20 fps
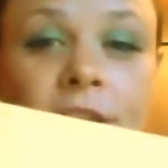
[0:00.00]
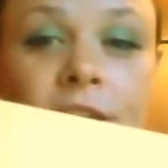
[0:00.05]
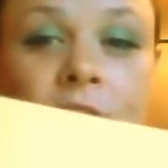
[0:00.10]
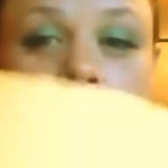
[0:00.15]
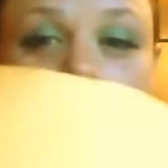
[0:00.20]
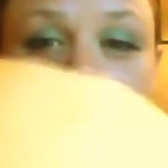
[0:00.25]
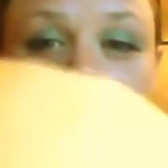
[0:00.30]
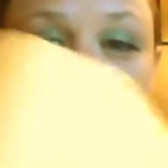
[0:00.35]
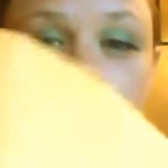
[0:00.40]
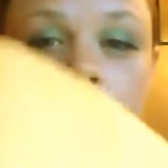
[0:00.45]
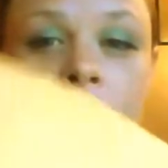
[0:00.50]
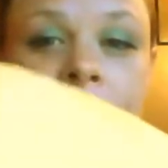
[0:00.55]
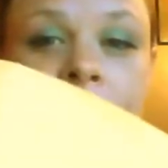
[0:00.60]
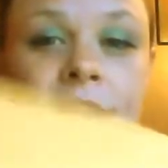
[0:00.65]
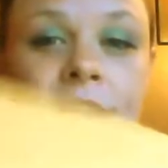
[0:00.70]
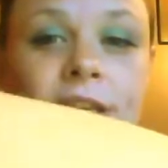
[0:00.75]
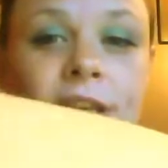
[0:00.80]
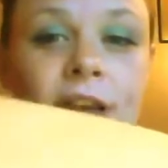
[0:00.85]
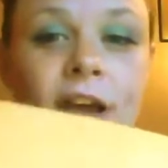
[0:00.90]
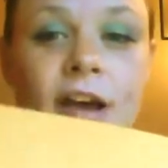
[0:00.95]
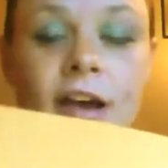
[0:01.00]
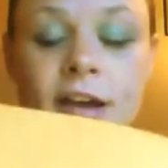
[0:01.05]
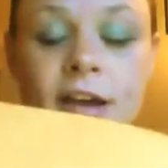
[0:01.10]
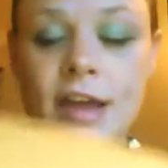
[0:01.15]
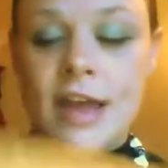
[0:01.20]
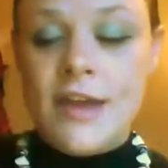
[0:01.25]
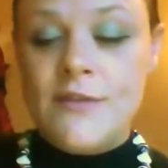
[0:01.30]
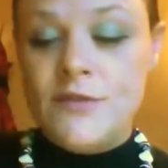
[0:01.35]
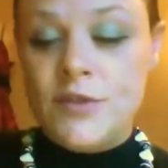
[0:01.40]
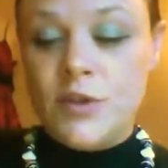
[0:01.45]
legal
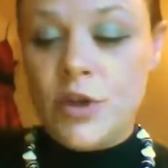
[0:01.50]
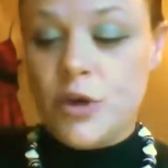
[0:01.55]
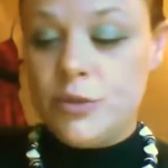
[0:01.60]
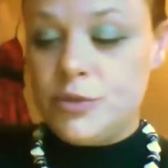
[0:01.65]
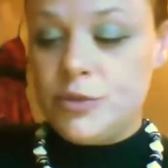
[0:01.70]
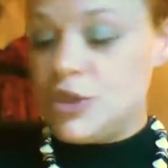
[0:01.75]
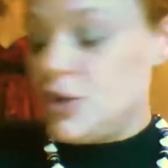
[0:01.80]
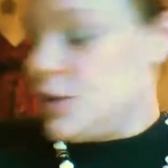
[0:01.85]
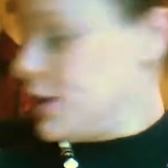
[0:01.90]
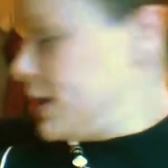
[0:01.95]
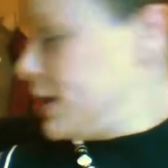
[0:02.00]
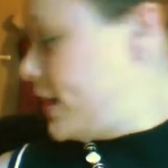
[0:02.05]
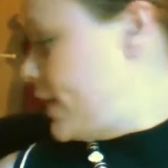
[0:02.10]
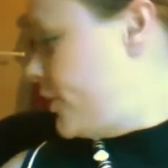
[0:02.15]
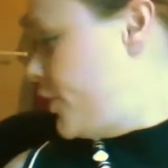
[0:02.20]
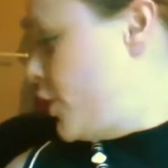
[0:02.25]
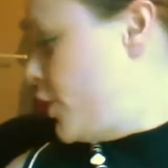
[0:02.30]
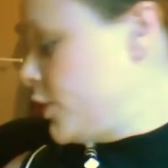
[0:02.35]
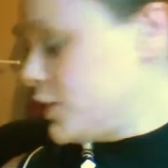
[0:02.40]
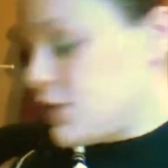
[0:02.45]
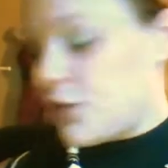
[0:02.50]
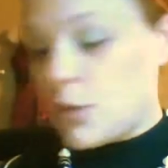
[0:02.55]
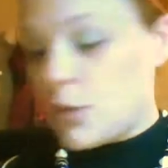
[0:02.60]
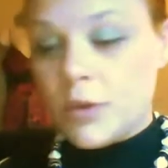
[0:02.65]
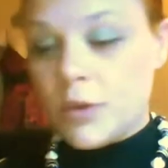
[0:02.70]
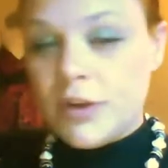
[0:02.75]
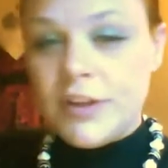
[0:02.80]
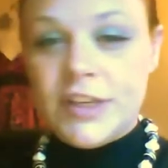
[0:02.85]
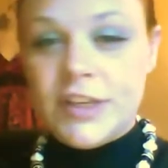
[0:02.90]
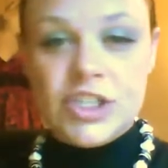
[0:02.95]
envelopes. You can get those
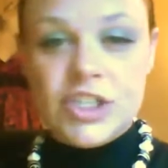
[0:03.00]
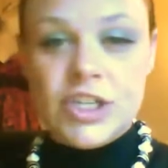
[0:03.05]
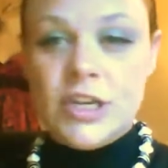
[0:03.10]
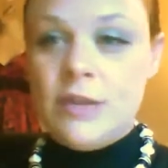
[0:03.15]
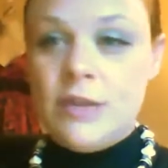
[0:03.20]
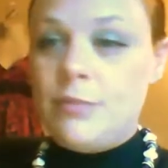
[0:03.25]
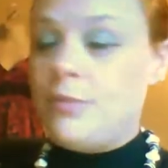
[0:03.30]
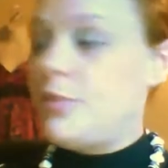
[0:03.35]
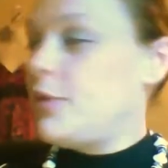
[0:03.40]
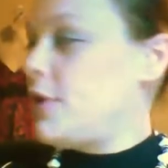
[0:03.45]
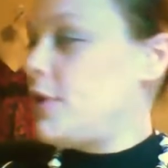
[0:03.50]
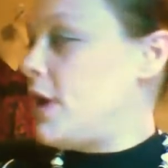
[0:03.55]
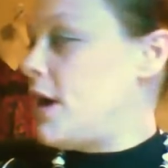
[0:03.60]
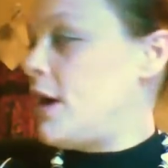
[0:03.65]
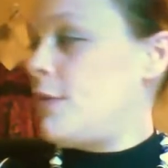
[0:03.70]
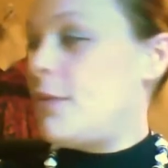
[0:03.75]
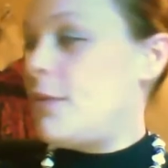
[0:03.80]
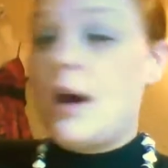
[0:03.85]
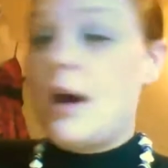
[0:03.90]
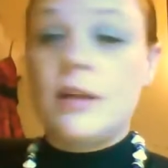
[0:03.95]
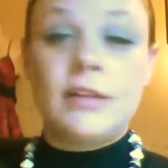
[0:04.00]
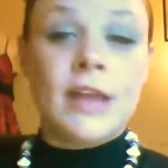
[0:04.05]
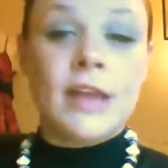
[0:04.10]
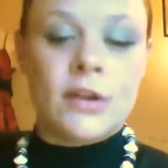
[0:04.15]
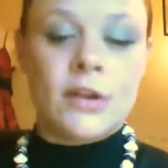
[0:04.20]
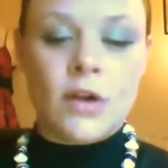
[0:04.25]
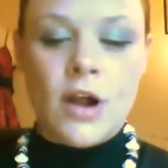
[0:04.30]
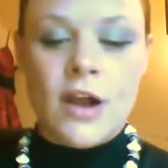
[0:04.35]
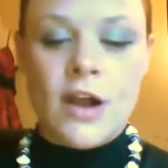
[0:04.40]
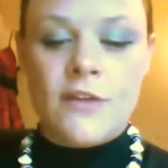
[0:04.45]
for really cheap,
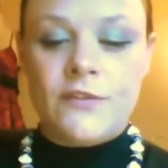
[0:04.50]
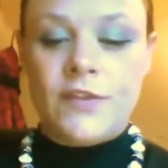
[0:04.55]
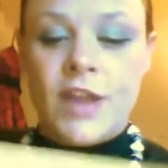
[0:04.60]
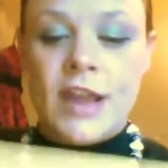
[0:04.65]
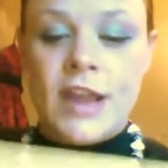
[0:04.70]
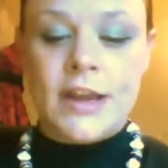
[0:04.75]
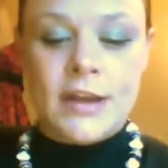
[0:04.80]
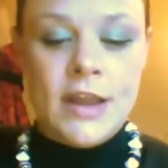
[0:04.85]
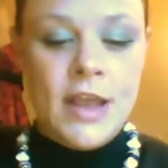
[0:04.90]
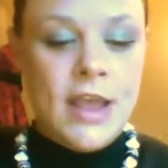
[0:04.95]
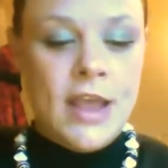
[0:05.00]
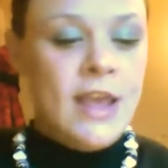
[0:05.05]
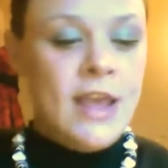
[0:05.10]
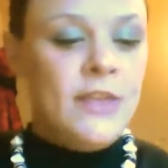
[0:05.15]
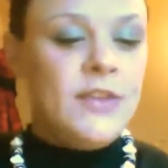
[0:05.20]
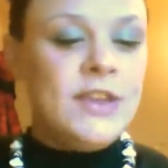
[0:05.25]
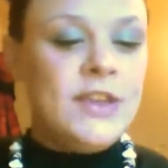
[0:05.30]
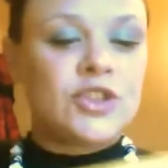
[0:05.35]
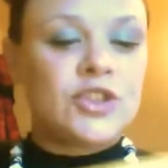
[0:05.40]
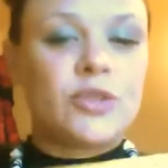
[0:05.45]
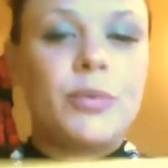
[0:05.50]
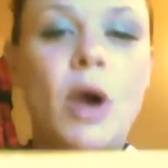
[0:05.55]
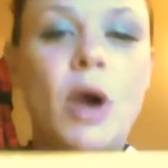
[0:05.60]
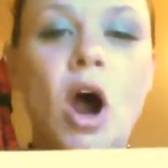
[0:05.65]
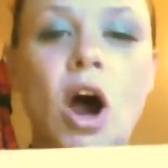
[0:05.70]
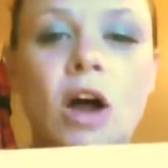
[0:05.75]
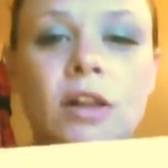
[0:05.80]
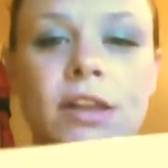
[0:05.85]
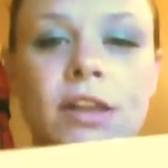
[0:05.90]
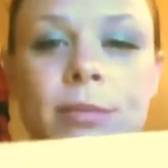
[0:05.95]
online or offline. These are
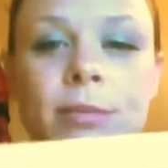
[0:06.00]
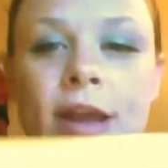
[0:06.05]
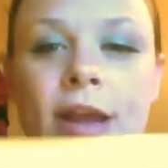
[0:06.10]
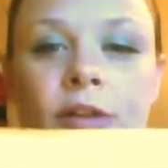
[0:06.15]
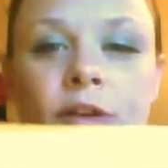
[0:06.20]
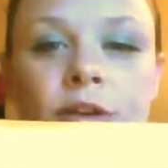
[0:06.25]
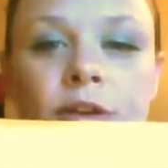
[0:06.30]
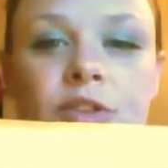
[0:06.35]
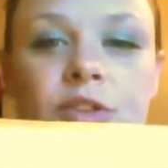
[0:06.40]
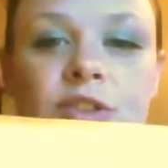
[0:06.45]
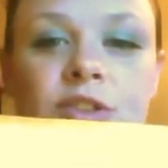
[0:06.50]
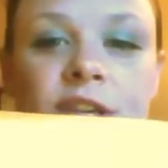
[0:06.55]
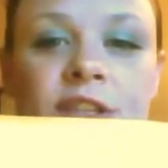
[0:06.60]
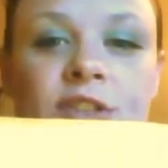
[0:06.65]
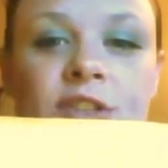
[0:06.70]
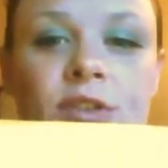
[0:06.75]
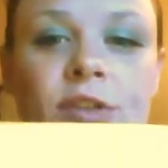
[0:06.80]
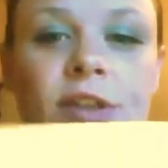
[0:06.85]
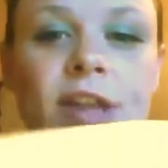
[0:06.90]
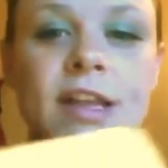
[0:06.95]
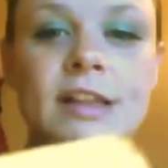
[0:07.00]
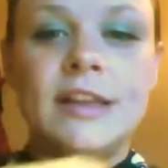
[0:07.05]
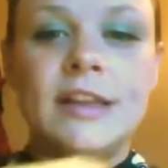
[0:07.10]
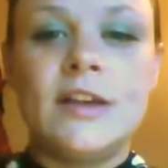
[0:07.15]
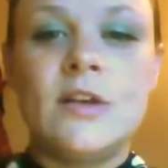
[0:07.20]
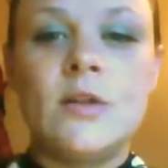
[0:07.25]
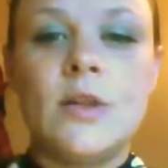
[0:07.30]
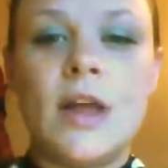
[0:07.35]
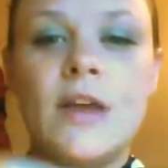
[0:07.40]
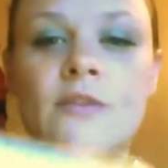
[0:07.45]
poly mailers. These are like
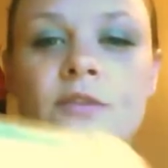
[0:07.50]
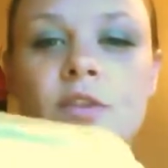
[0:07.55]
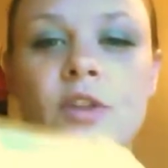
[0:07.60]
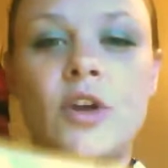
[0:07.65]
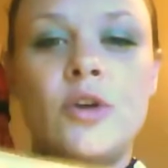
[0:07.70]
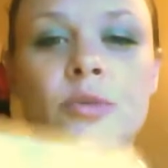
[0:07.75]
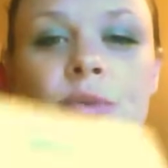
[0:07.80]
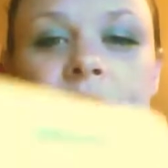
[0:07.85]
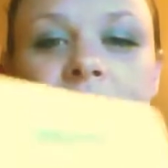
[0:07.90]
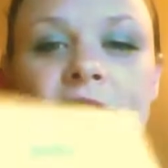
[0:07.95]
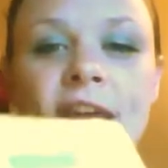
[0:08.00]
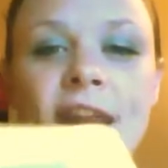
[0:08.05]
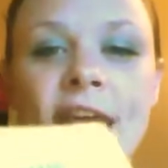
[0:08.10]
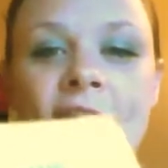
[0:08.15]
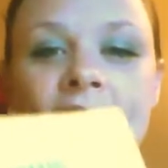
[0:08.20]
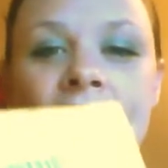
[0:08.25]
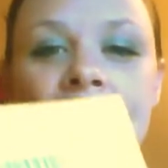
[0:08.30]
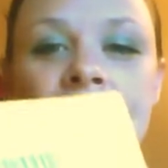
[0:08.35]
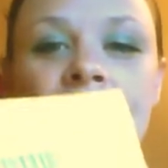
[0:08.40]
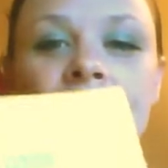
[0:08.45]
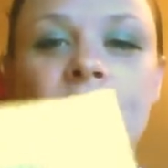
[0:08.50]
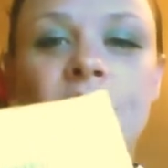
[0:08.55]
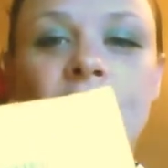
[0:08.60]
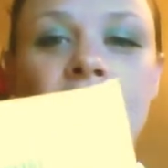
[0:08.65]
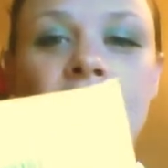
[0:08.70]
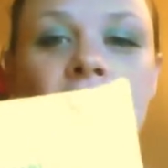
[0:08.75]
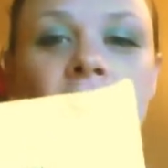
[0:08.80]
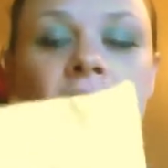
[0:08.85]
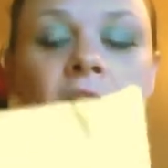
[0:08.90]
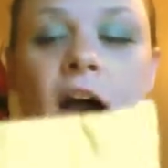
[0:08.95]
legal envelopes that have
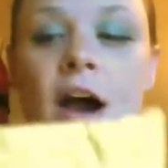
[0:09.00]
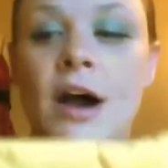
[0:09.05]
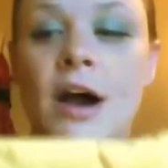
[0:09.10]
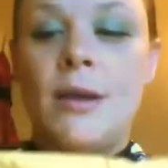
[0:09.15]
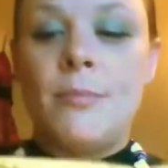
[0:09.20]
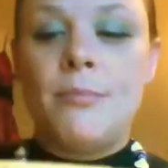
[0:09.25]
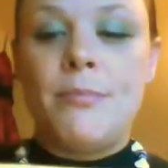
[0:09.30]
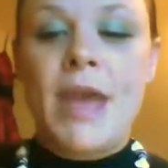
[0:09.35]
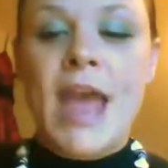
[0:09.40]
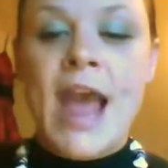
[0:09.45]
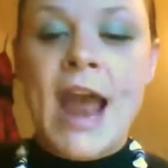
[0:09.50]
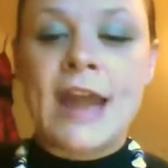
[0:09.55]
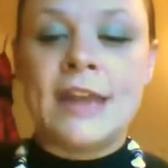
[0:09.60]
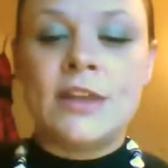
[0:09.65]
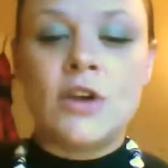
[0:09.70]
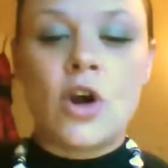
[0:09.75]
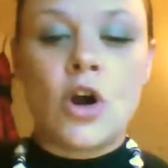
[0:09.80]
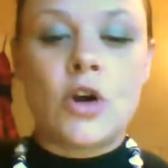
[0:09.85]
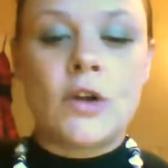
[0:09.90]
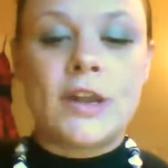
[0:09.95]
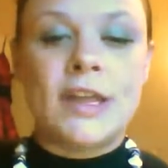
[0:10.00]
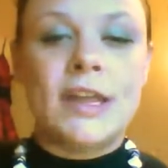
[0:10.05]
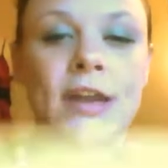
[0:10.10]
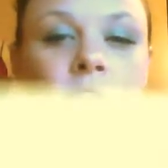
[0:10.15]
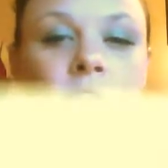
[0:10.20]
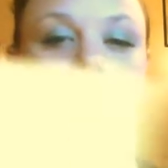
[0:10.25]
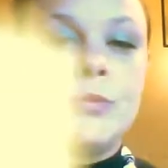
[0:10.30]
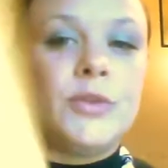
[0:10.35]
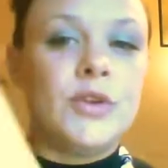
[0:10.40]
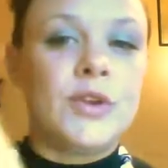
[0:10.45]
padding already
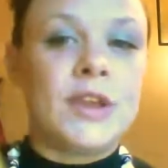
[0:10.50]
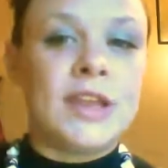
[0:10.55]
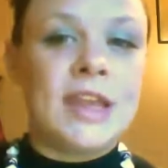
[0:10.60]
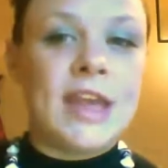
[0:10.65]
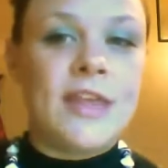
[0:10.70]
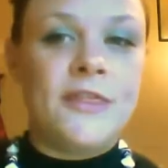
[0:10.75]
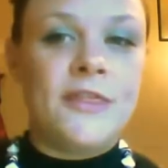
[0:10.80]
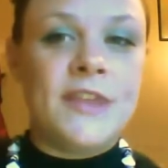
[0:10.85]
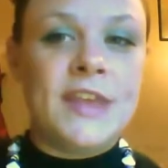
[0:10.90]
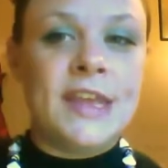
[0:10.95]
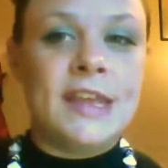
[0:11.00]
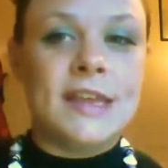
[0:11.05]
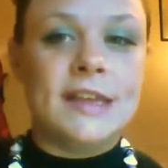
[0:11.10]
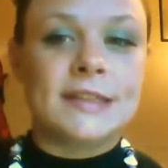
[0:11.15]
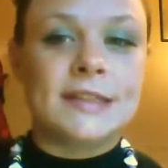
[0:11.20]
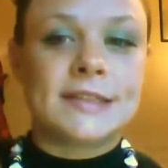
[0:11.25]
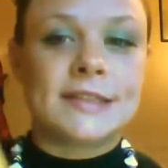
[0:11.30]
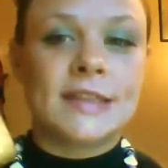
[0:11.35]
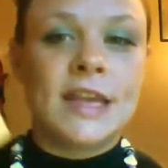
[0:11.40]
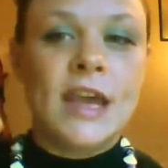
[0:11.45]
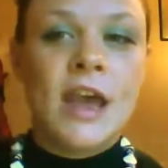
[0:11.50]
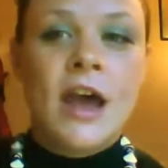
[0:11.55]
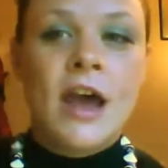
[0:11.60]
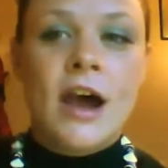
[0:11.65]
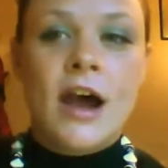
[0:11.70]
in them. You can get these.